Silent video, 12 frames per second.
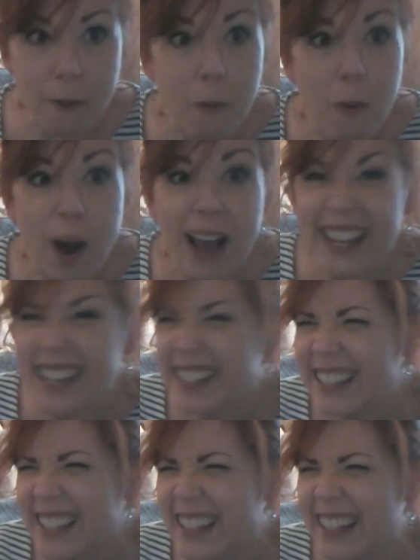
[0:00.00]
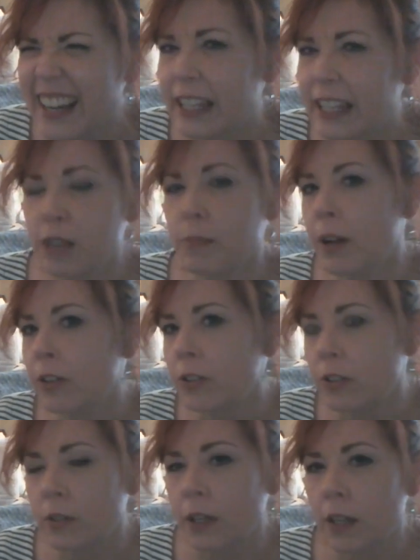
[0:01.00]
Why is it that I keep on
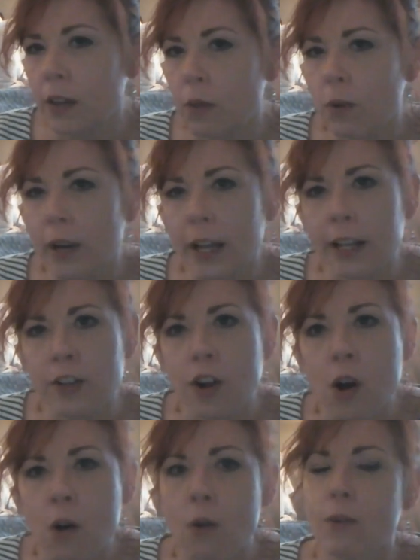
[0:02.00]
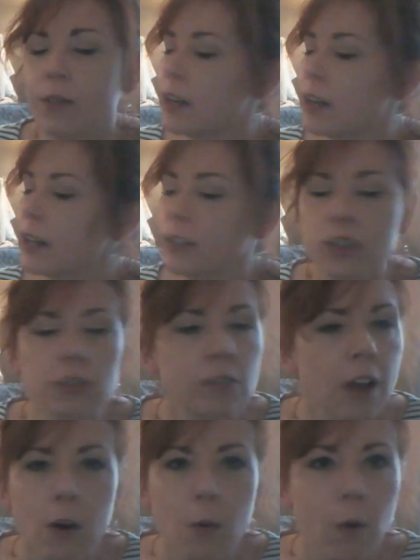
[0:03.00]
doing what I know that I do
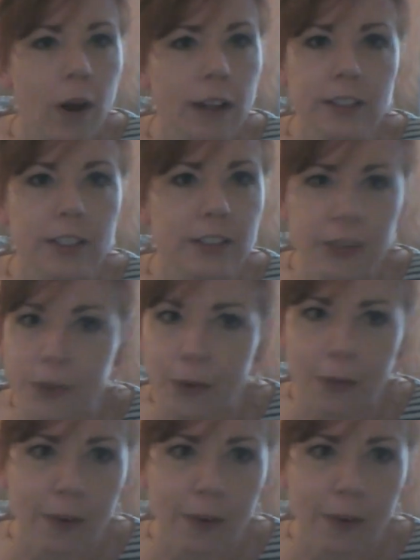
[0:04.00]
not want to do?